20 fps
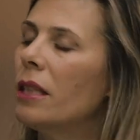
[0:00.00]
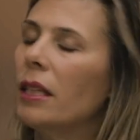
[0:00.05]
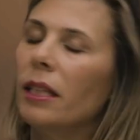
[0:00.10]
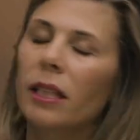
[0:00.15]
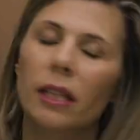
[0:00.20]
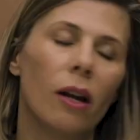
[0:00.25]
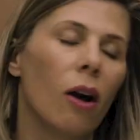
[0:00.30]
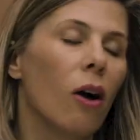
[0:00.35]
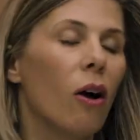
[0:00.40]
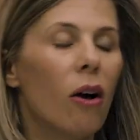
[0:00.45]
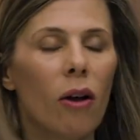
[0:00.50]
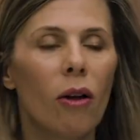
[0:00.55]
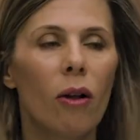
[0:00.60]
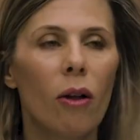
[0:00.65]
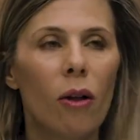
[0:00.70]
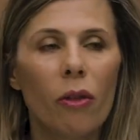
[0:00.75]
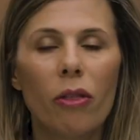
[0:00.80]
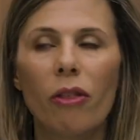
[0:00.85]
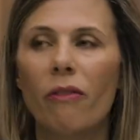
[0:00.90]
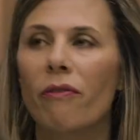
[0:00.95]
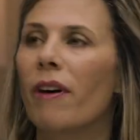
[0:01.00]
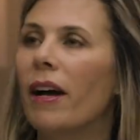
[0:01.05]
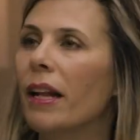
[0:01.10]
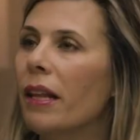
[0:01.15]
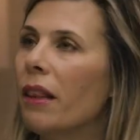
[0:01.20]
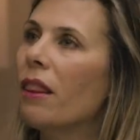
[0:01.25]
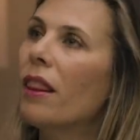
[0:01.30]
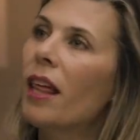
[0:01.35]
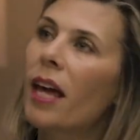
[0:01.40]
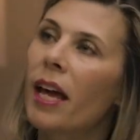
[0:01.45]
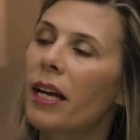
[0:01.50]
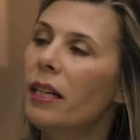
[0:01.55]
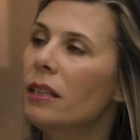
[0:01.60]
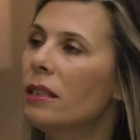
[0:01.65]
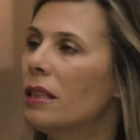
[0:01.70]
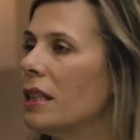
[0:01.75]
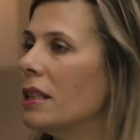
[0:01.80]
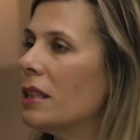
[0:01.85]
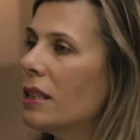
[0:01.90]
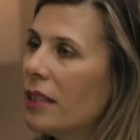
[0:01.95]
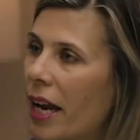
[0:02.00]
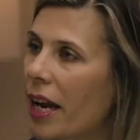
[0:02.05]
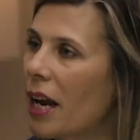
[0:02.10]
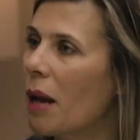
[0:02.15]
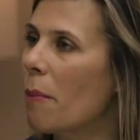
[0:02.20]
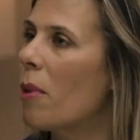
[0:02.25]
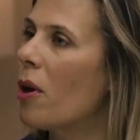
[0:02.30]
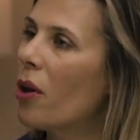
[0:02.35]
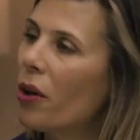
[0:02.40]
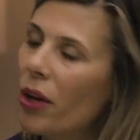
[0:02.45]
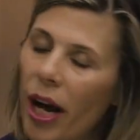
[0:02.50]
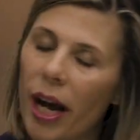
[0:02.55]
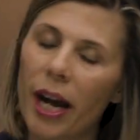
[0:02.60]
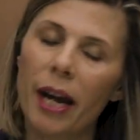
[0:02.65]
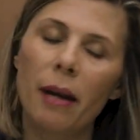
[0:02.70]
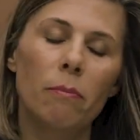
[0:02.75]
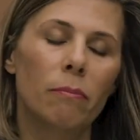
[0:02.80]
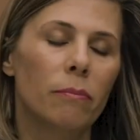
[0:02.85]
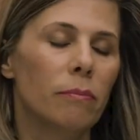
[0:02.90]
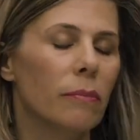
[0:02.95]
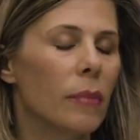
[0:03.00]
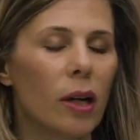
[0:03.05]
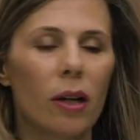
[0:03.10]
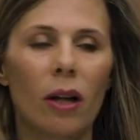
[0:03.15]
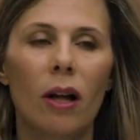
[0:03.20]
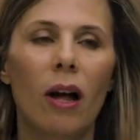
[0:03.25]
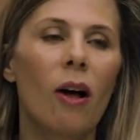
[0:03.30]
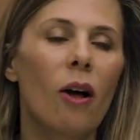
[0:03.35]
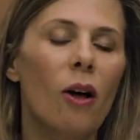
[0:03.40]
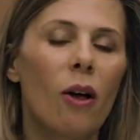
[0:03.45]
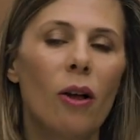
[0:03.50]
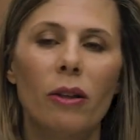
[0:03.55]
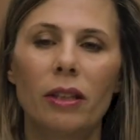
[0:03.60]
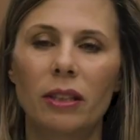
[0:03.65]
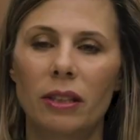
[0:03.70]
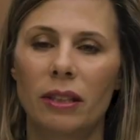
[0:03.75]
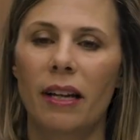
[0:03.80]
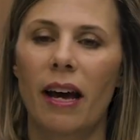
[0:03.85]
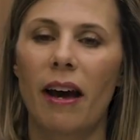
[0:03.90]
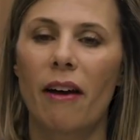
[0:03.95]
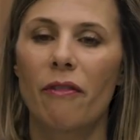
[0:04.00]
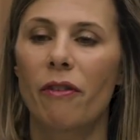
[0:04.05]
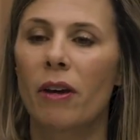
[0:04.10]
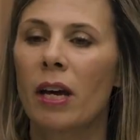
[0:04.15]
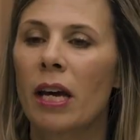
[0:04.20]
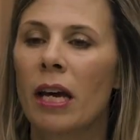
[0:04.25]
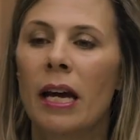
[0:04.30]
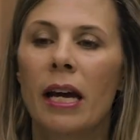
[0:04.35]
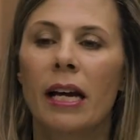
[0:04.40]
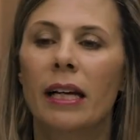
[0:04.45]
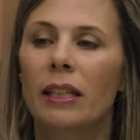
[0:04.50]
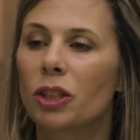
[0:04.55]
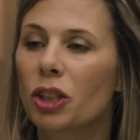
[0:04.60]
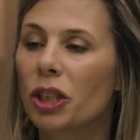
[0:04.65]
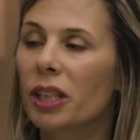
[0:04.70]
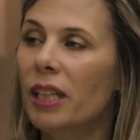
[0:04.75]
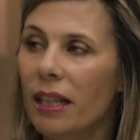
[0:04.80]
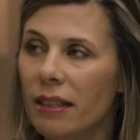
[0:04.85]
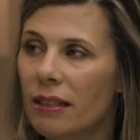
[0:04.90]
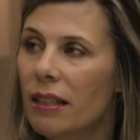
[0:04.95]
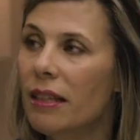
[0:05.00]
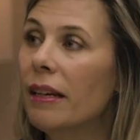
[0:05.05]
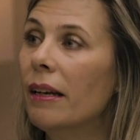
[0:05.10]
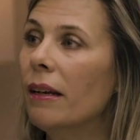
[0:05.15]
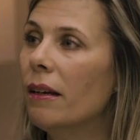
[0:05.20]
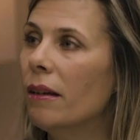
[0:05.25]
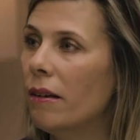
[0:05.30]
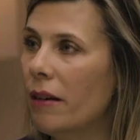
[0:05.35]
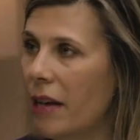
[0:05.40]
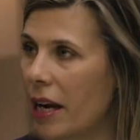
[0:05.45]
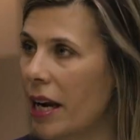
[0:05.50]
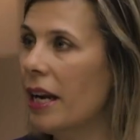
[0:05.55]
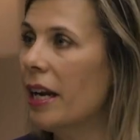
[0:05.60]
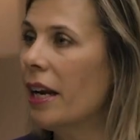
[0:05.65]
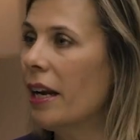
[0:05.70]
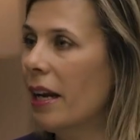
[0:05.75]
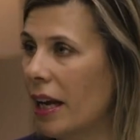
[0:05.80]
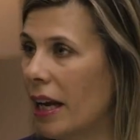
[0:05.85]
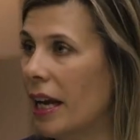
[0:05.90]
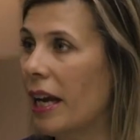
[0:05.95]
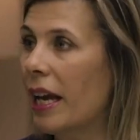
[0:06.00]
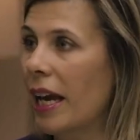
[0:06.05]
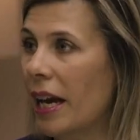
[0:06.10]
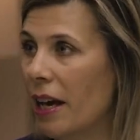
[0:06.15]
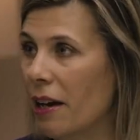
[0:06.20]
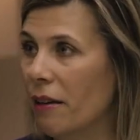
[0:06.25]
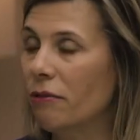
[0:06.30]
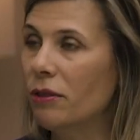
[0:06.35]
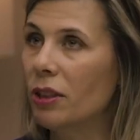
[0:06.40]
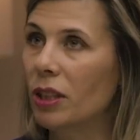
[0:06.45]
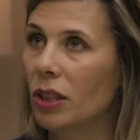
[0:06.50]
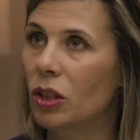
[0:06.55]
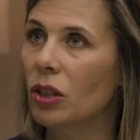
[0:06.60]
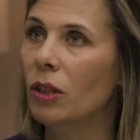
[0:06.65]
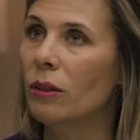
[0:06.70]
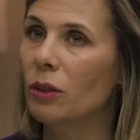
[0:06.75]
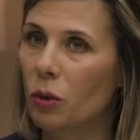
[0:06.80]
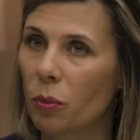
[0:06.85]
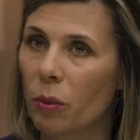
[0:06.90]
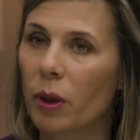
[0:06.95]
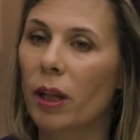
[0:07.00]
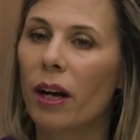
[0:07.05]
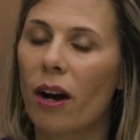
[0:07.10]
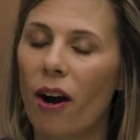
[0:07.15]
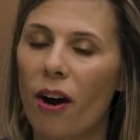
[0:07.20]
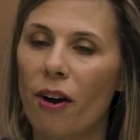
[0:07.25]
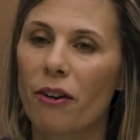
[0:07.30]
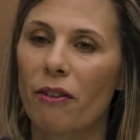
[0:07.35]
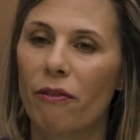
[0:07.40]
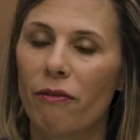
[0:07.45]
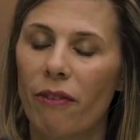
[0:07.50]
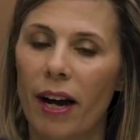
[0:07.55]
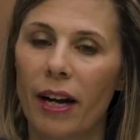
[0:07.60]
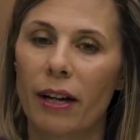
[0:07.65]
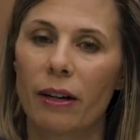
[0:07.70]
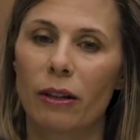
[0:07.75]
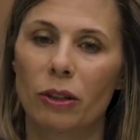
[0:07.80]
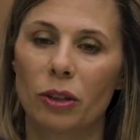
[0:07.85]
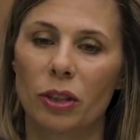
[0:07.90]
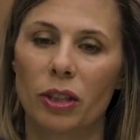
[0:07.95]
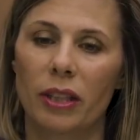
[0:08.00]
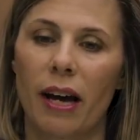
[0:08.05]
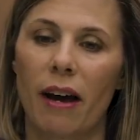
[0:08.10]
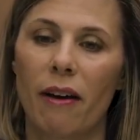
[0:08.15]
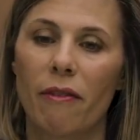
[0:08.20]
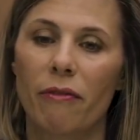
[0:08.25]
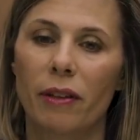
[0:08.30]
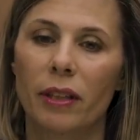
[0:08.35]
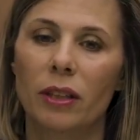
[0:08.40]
They did all the fun things. They stayed up all night, all the stuff. She doesn't need any gifts. Sure. It's really hard to find her stuff.